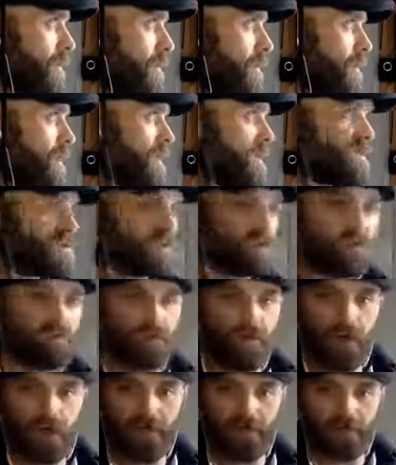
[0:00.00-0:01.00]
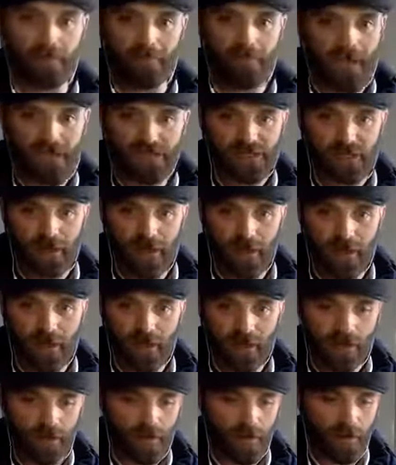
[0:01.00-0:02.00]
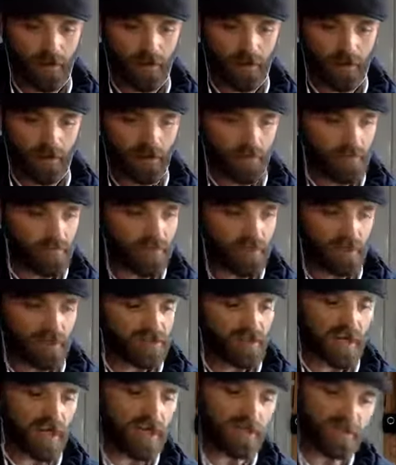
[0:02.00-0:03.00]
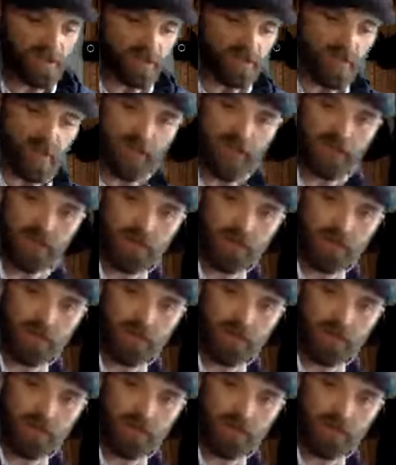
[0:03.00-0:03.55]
Let's define the measure because it hasn't been.